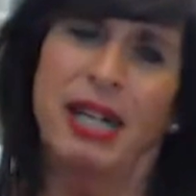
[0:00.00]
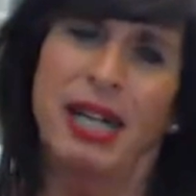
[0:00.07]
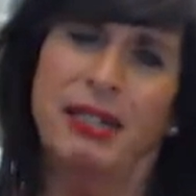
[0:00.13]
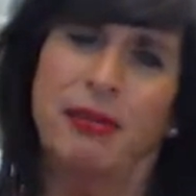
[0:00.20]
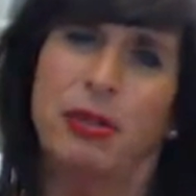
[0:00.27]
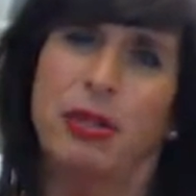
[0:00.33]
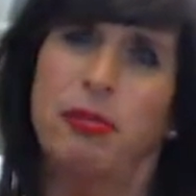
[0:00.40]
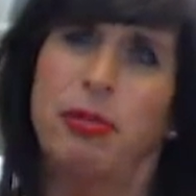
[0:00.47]
I
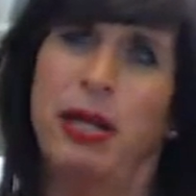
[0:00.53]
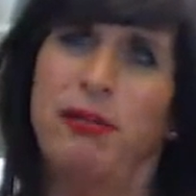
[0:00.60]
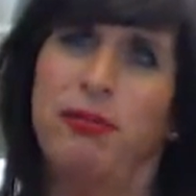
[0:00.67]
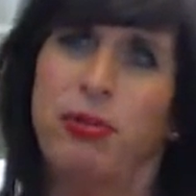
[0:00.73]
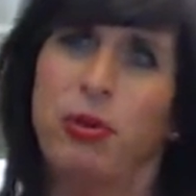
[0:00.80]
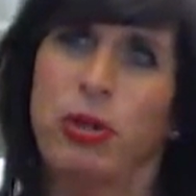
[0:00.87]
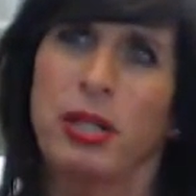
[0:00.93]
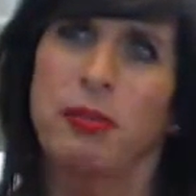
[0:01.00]
don't want to pay
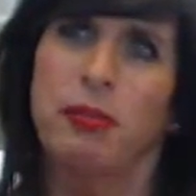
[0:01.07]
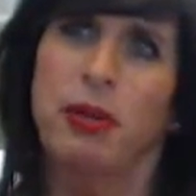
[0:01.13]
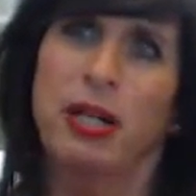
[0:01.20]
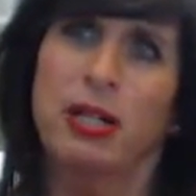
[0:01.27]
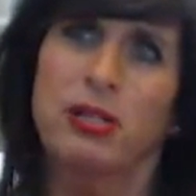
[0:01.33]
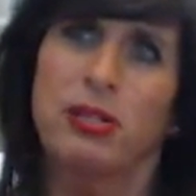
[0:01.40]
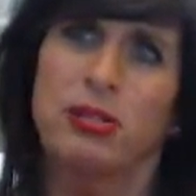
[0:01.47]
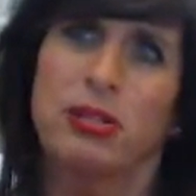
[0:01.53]
40
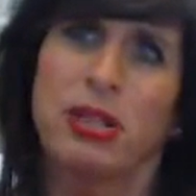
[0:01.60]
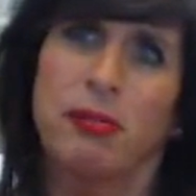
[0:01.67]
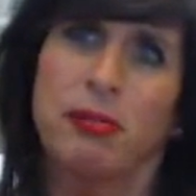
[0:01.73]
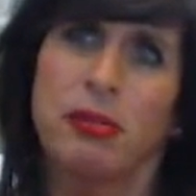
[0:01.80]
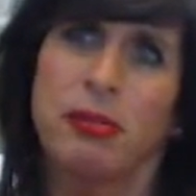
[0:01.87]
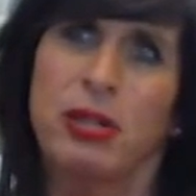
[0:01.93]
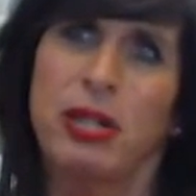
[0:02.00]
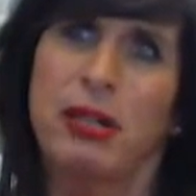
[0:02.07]
bucks or
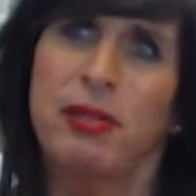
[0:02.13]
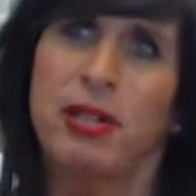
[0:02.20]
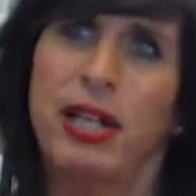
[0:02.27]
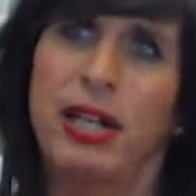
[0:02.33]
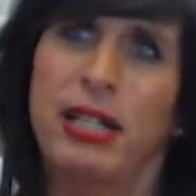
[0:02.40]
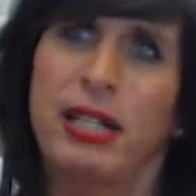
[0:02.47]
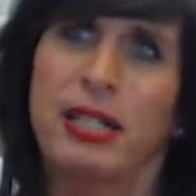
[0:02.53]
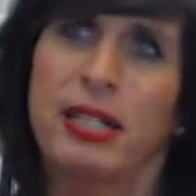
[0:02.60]
something, whatever the
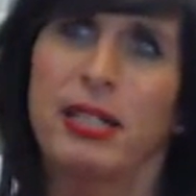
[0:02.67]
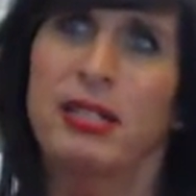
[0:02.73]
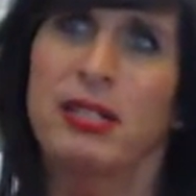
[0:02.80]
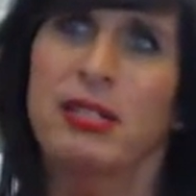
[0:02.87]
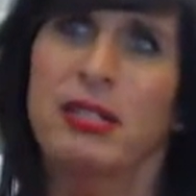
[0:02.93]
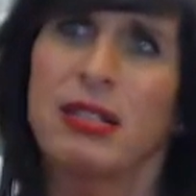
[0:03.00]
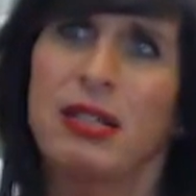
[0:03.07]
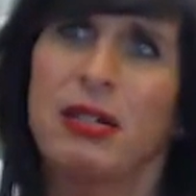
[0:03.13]
hell it
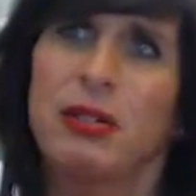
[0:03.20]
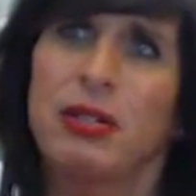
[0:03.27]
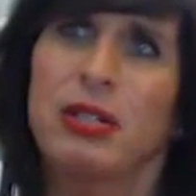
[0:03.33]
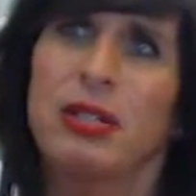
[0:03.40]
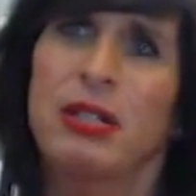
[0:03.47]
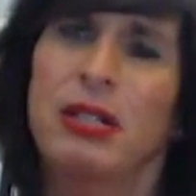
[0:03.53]
is to go in.